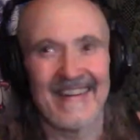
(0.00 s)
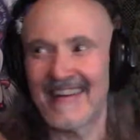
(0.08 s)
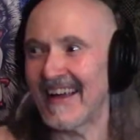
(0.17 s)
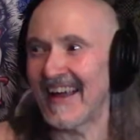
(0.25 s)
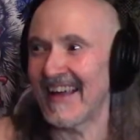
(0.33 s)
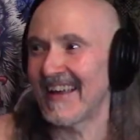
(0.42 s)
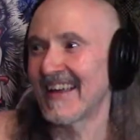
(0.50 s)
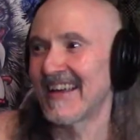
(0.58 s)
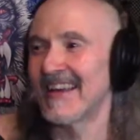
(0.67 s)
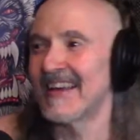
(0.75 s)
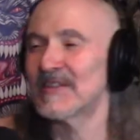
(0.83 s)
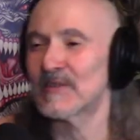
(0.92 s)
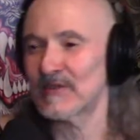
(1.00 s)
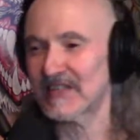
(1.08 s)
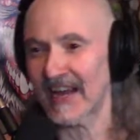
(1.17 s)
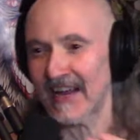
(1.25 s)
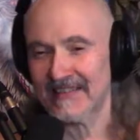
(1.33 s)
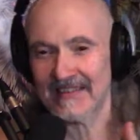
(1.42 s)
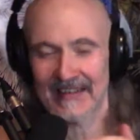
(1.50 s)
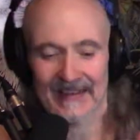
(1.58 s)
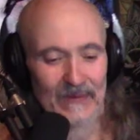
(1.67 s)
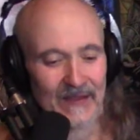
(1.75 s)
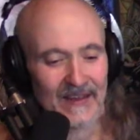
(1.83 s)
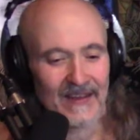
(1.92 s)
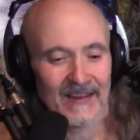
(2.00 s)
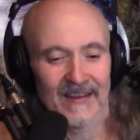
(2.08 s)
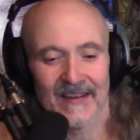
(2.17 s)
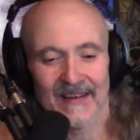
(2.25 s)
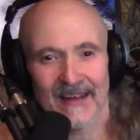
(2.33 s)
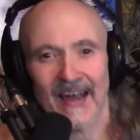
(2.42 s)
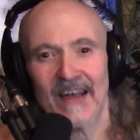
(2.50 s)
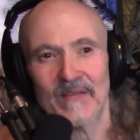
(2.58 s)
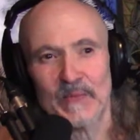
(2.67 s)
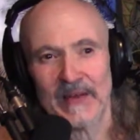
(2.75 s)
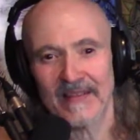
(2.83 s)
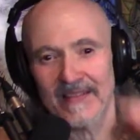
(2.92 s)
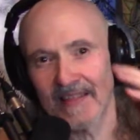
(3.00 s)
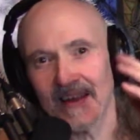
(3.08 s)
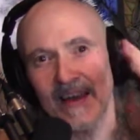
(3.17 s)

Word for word: right? So yeah. Jason, oh shit, I've been,